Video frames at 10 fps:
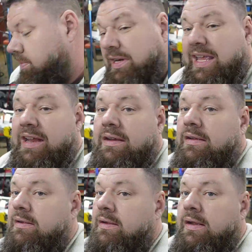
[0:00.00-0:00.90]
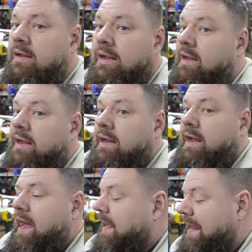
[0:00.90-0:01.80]
But again,
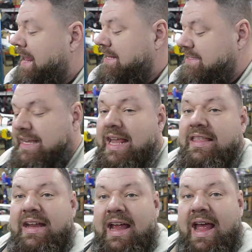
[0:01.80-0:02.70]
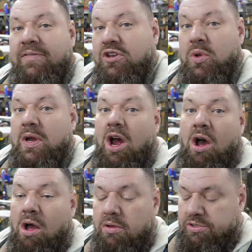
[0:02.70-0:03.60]
I can't say that I have to at
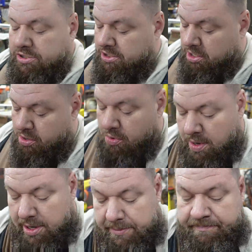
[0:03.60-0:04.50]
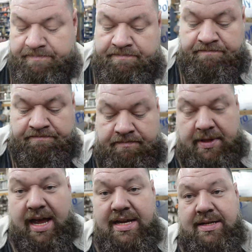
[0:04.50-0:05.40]
all. So,
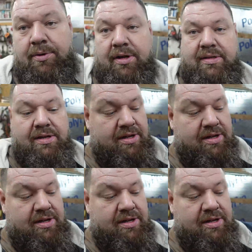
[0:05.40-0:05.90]
guys, I'm going to tell